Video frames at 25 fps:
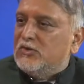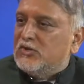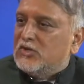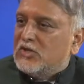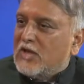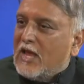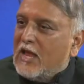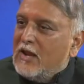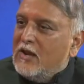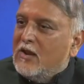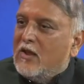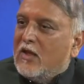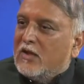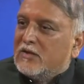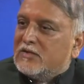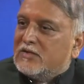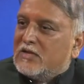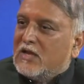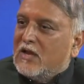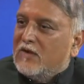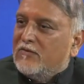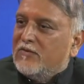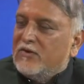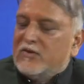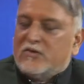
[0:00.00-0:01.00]
shall not
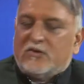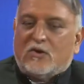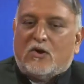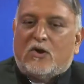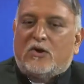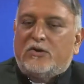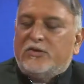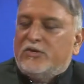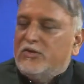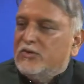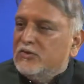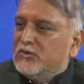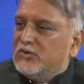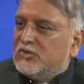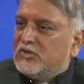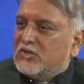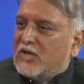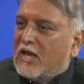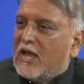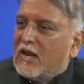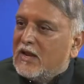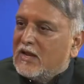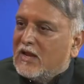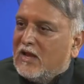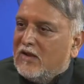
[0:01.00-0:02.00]
covet or you
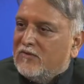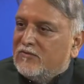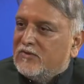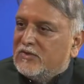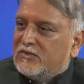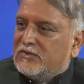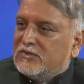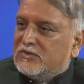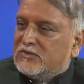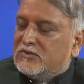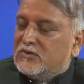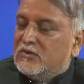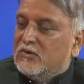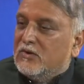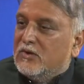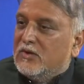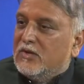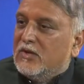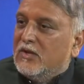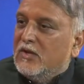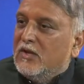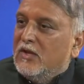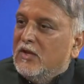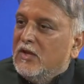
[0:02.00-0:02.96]
shall covet is good.